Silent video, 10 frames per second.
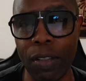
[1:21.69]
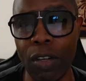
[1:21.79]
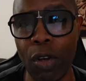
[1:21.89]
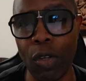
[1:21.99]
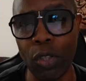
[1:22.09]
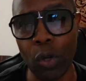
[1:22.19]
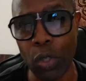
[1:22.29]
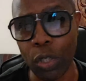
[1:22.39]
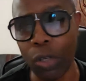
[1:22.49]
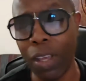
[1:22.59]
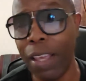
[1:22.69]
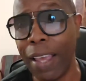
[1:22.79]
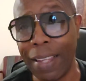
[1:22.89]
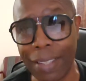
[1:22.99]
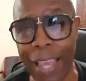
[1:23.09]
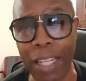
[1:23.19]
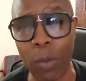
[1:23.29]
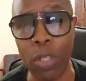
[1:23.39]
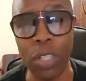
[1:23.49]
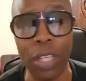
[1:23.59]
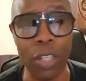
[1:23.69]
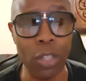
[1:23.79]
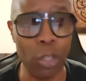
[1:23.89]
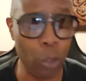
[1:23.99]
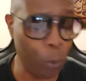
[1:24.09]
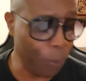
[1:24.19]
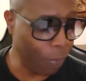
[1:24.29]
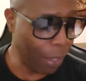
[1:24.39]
You know, it shows you exactly what you need to do,